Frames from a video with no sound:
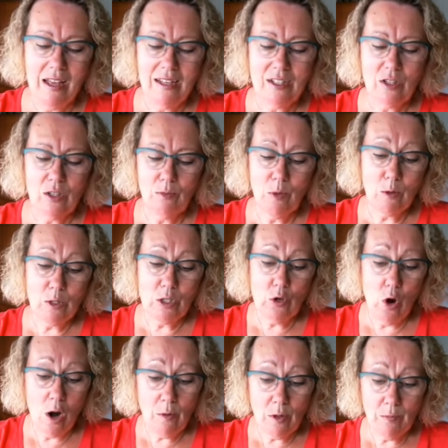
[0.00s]
So the most
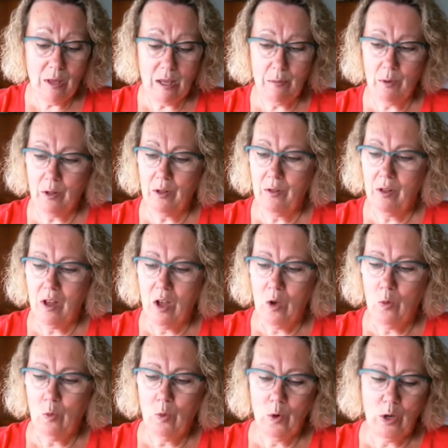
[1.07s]
normal people
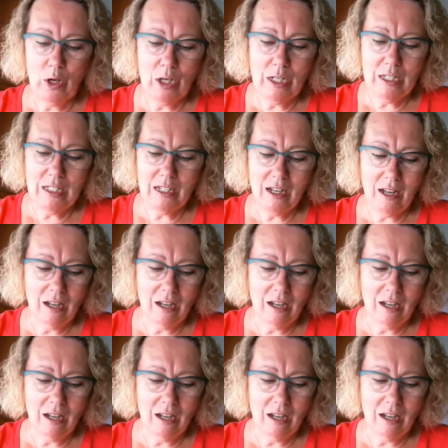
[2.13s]
would